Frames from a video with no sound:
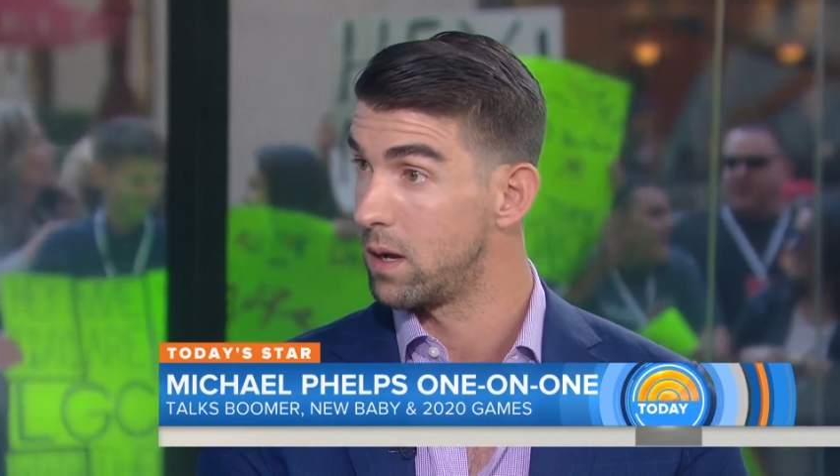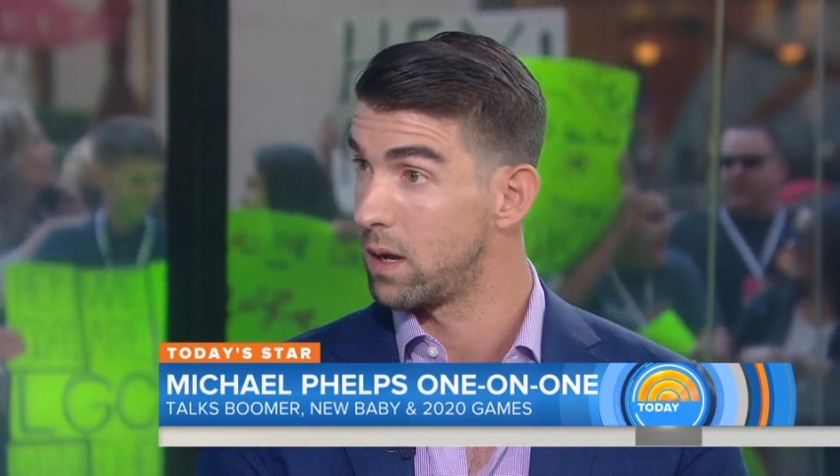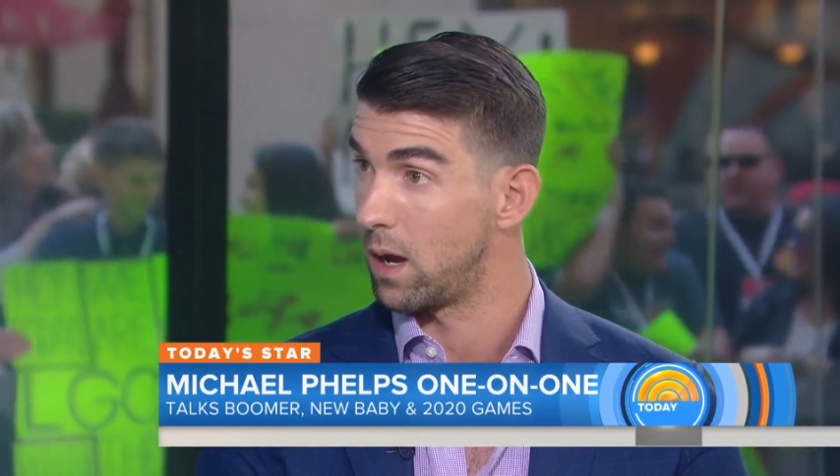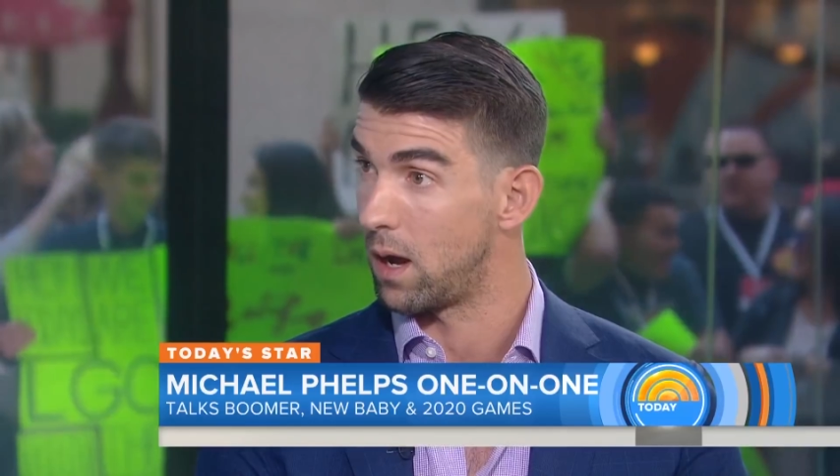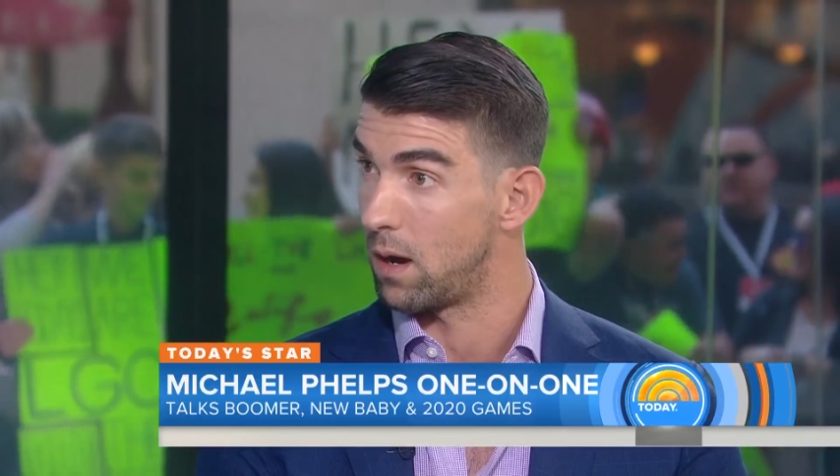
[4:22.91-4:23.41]

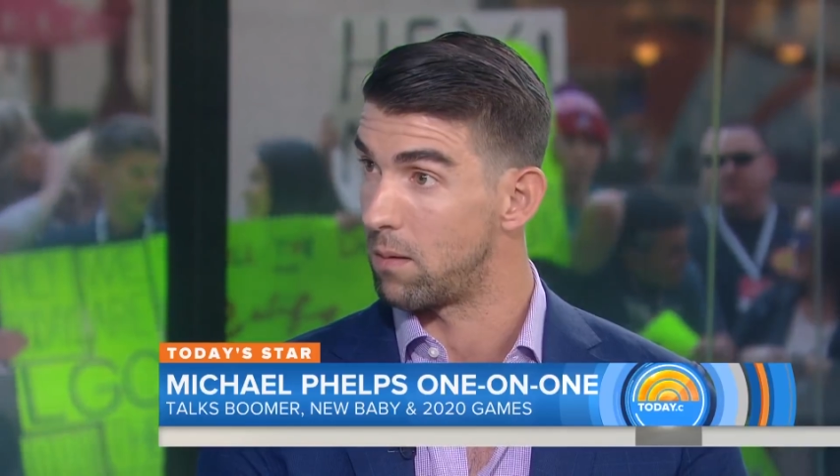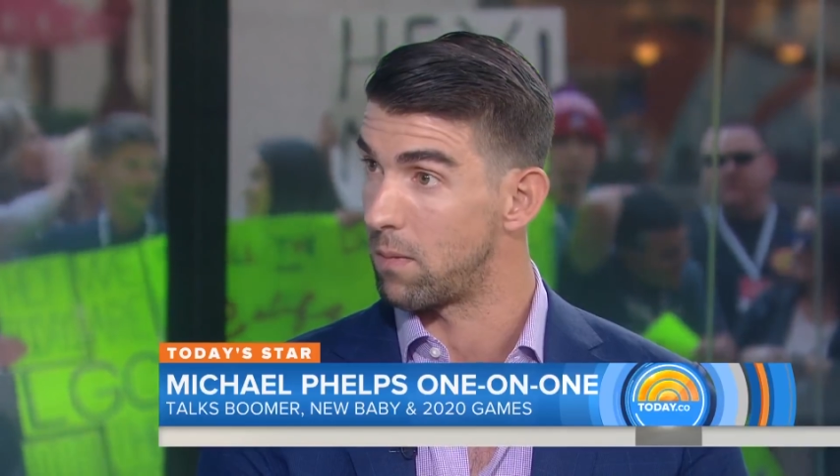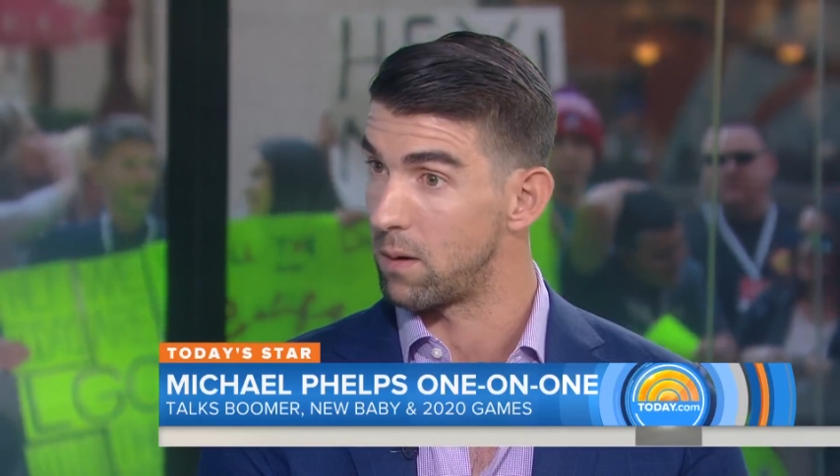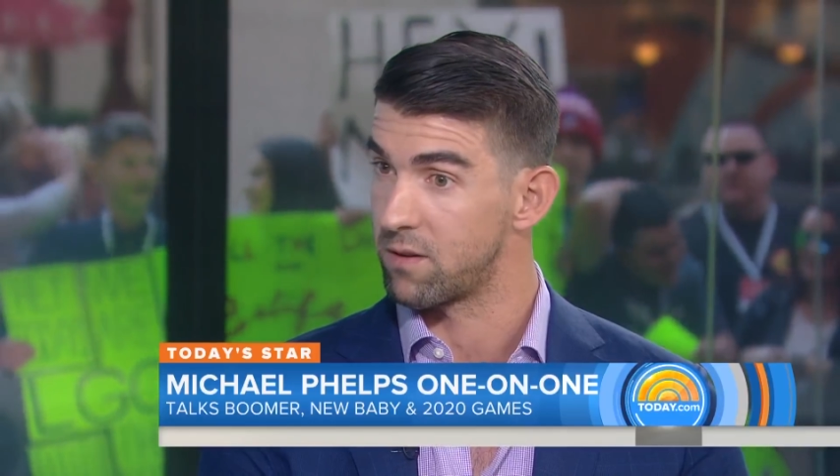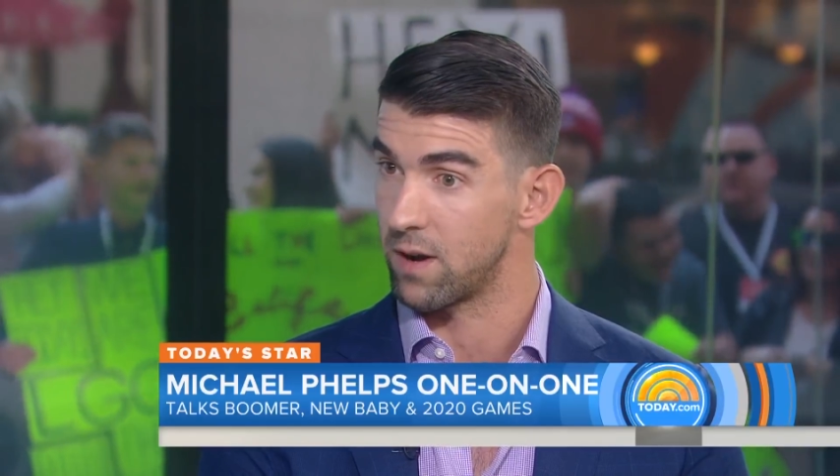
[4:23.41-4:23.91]
Yeah.
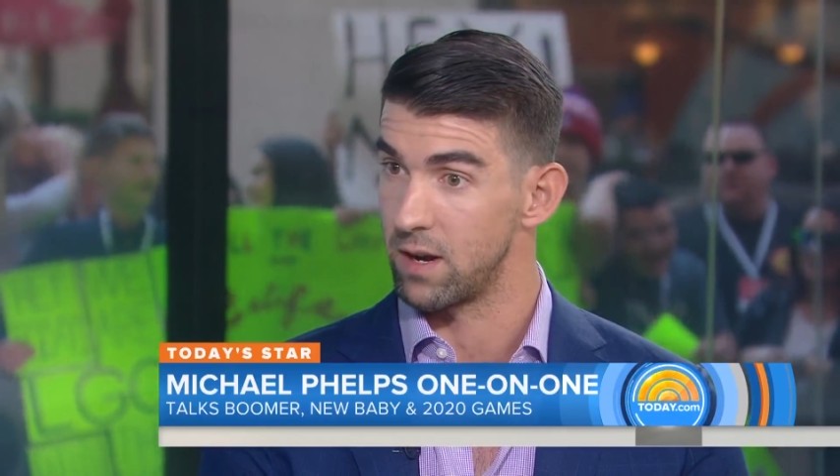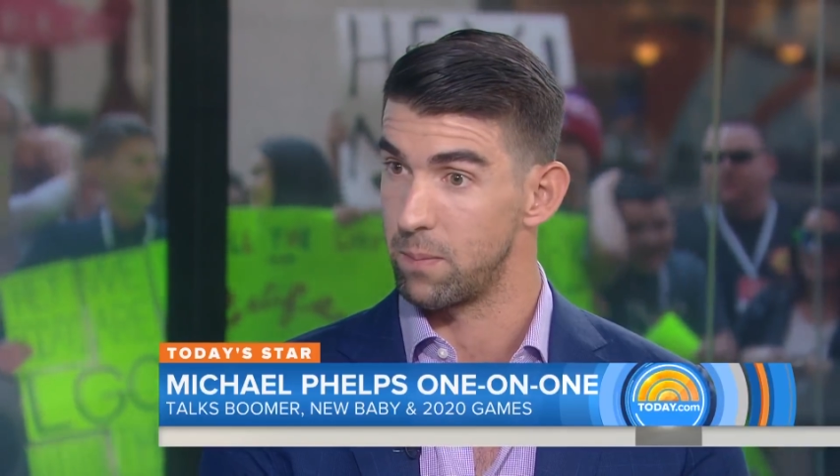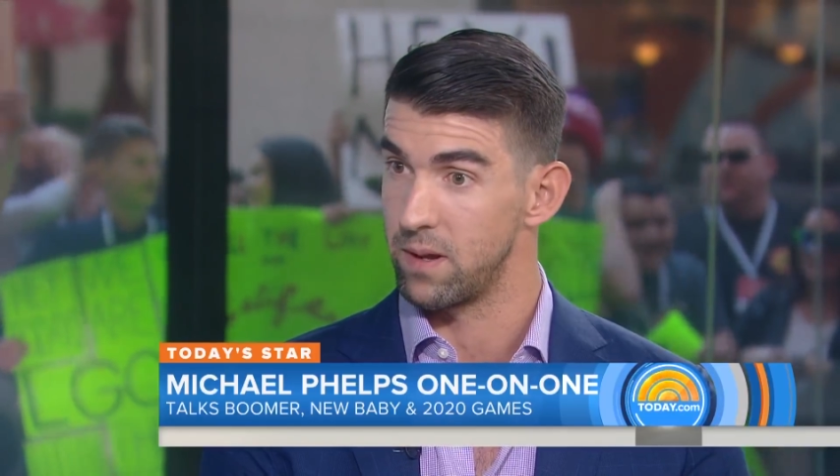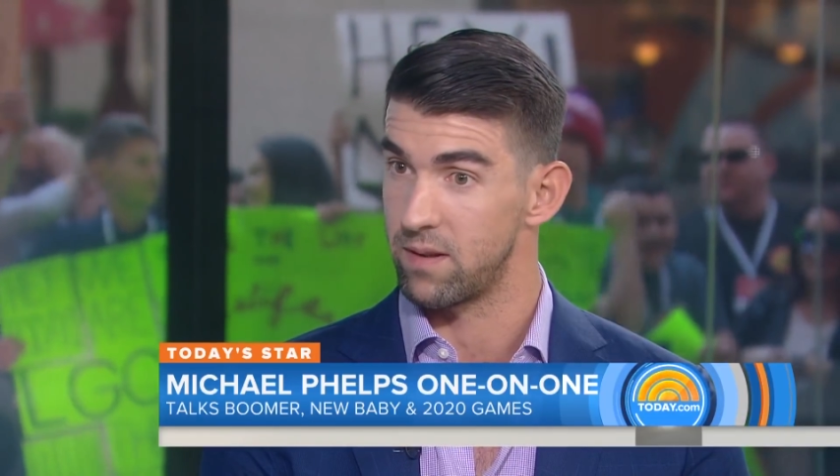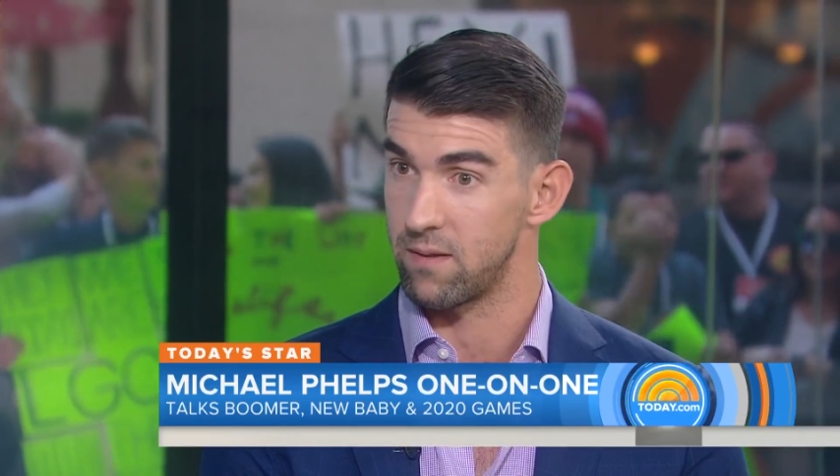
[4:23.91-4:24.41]
I was trying to piece